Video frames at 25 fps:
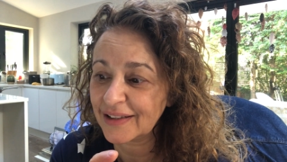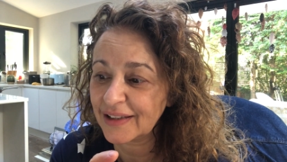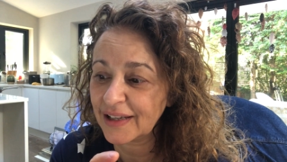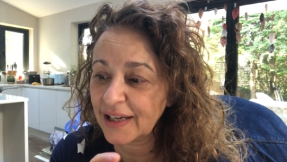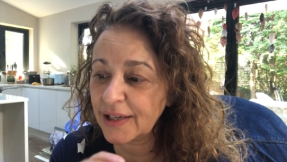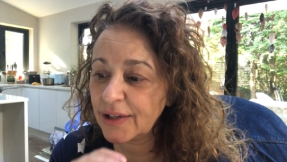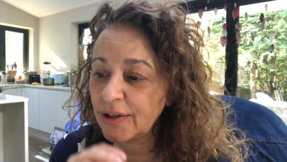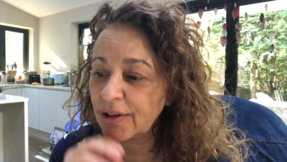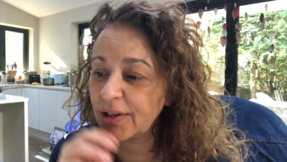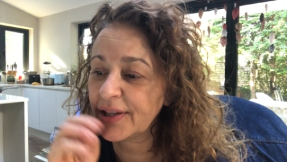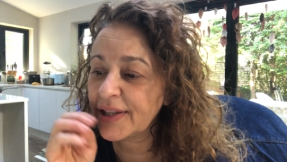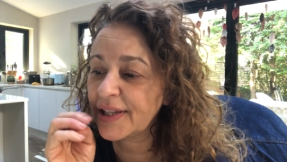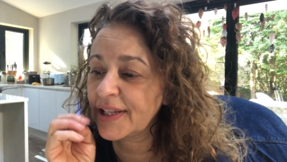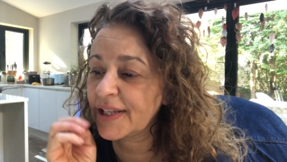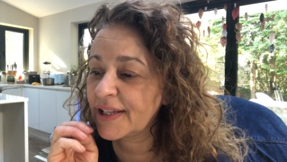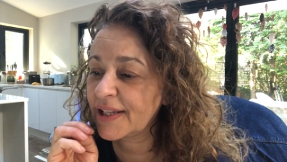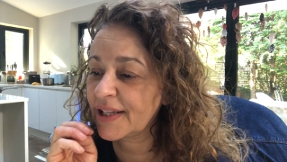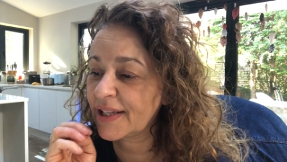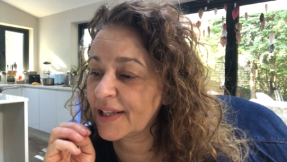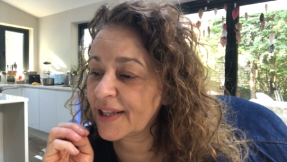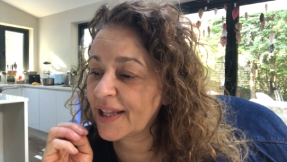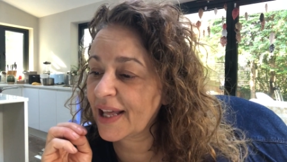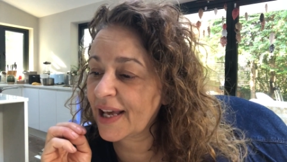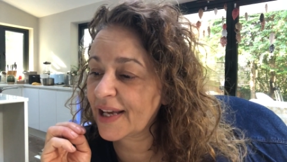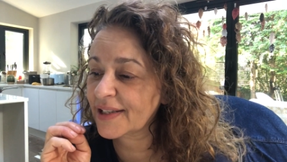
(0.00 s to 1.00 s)
And I think
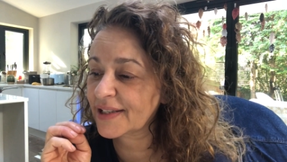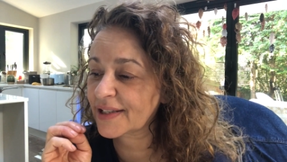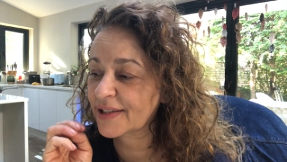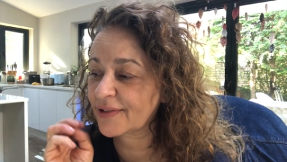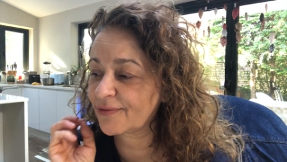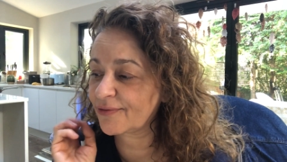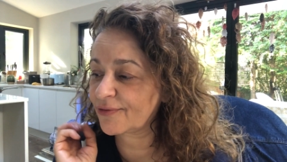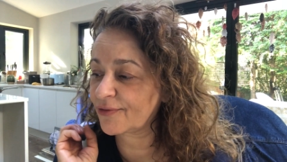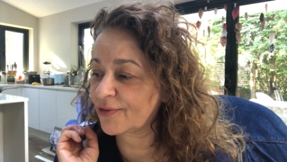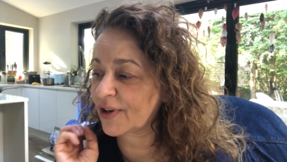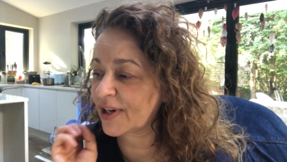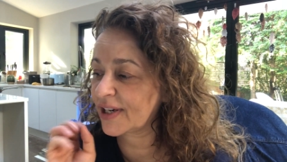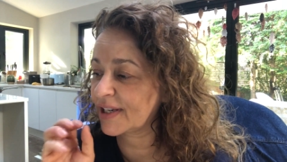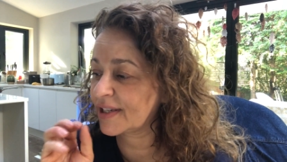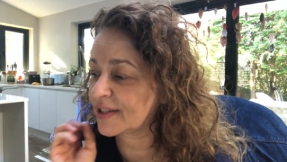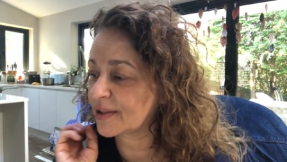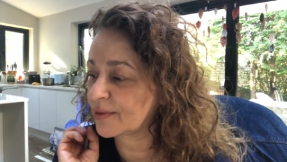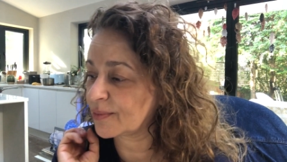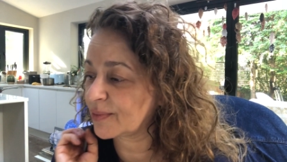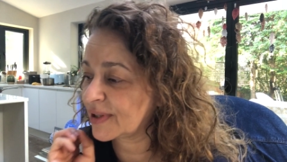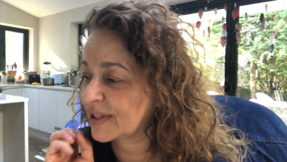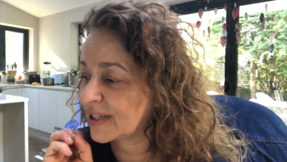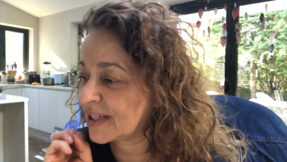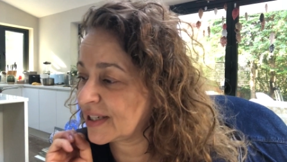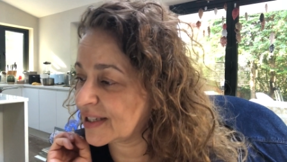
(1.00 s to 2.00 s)
that that's a phrase that
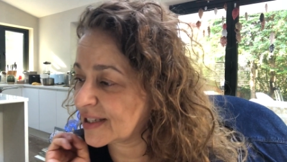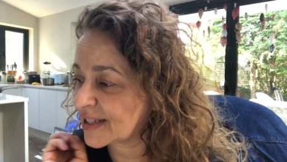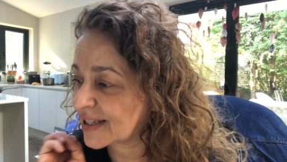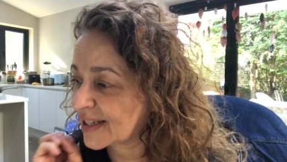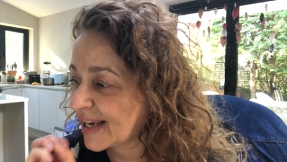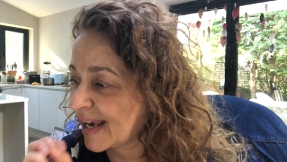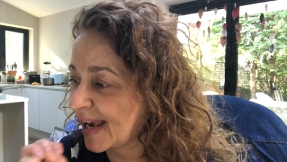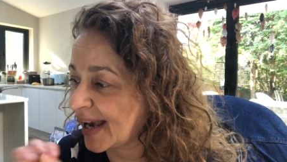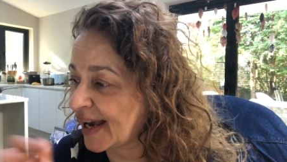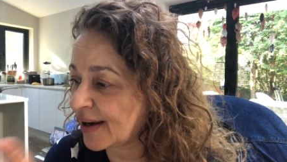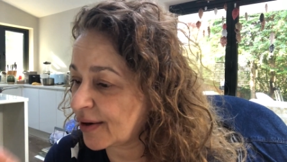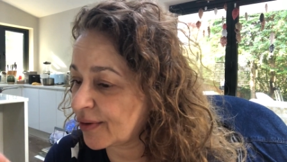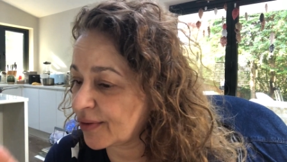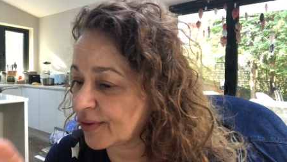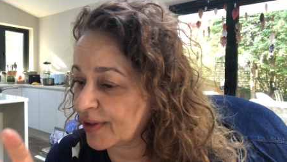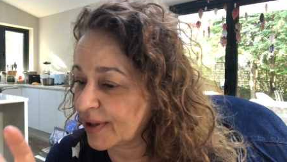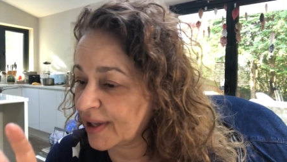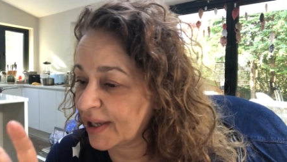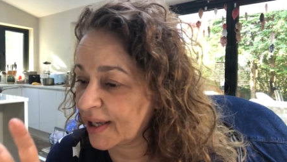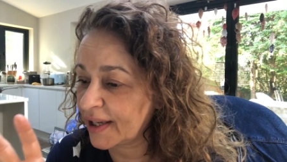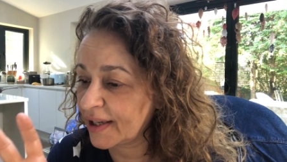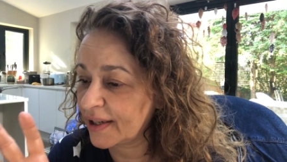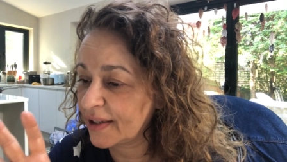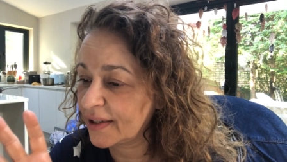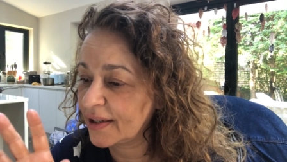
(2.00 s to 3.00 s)
we need to get out
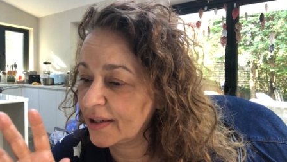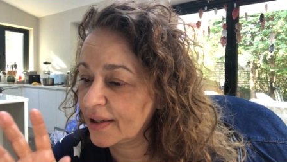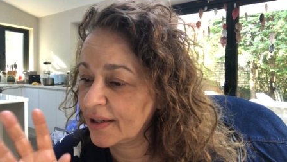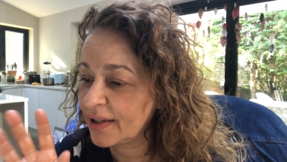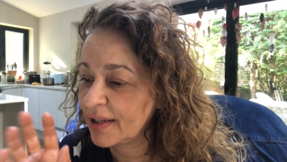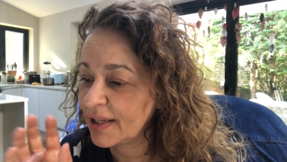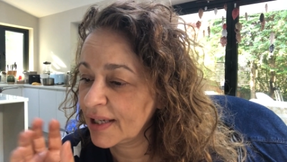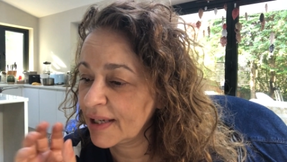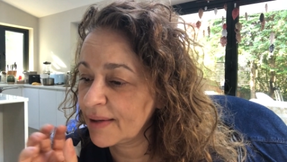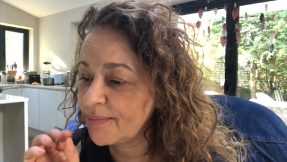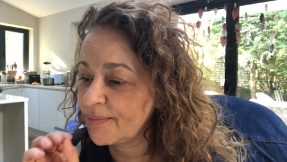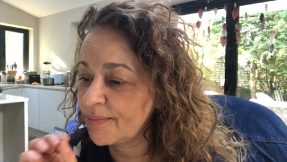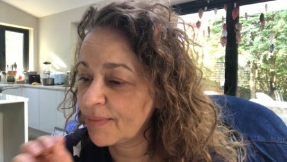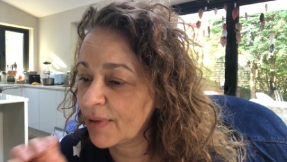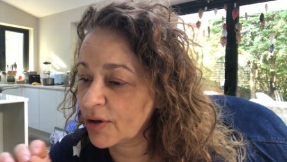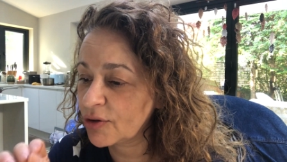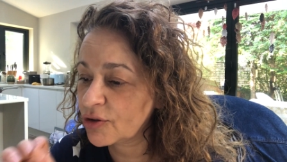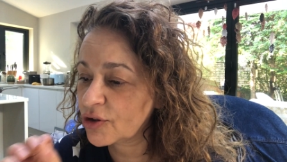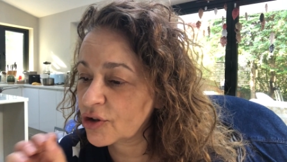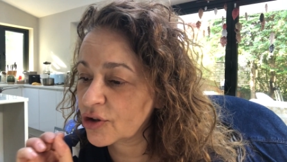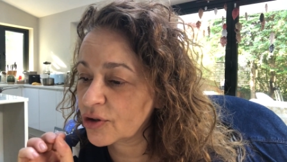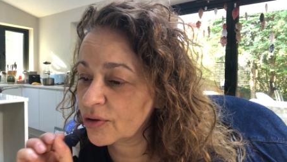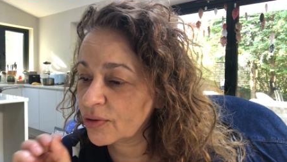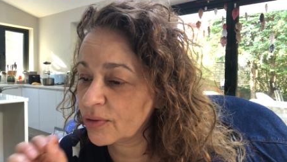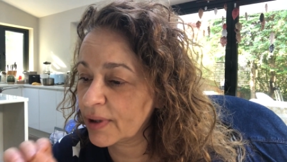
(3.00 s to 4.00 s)
there
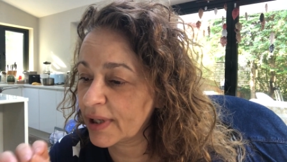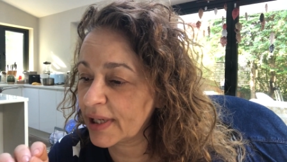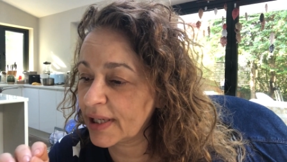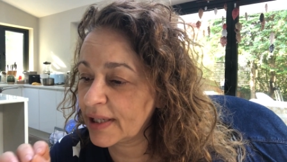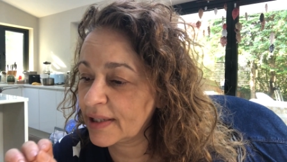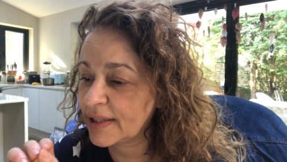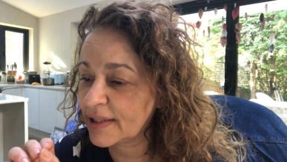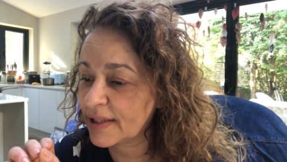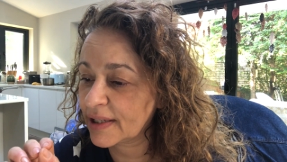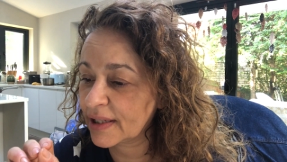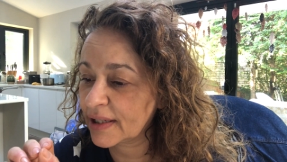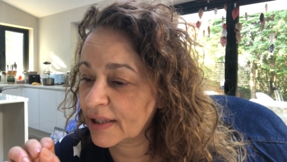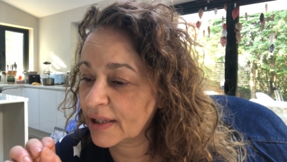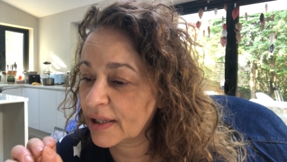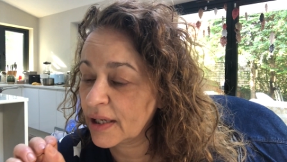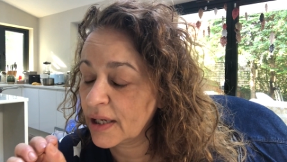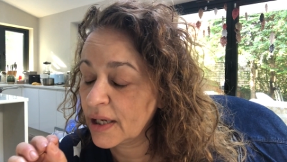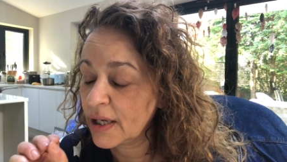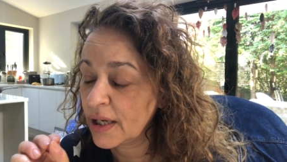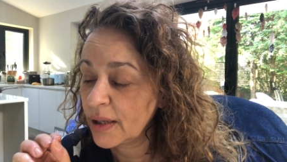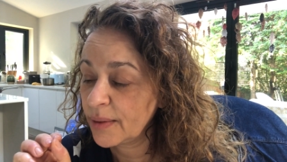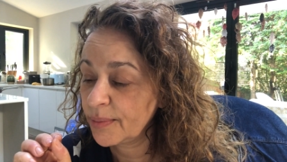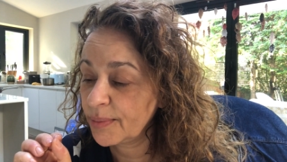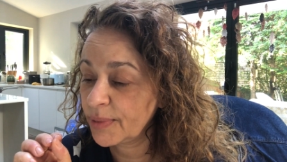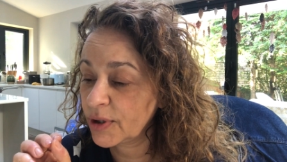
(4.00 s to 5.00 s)
emotional eating
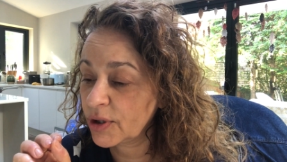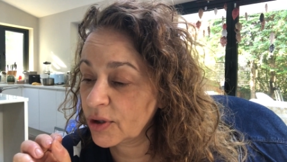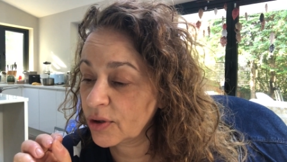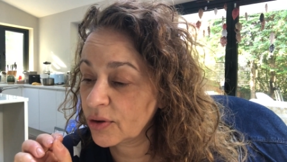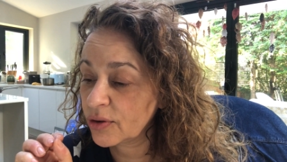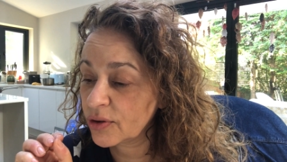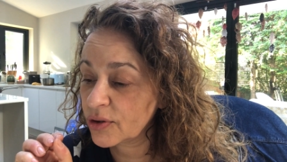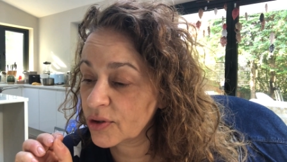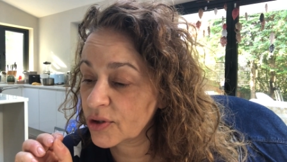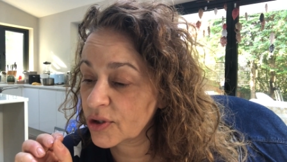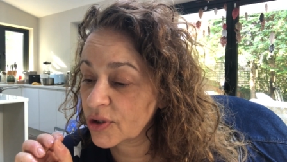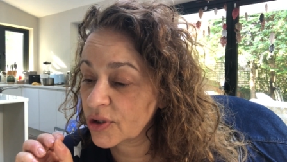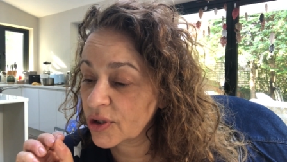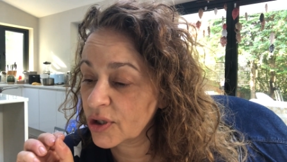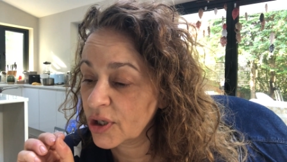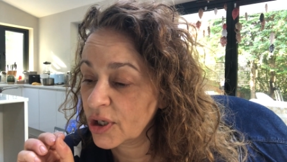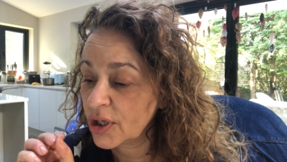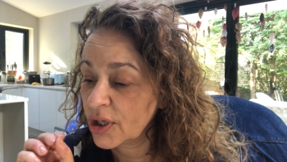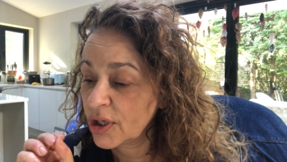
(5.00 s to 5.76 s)
because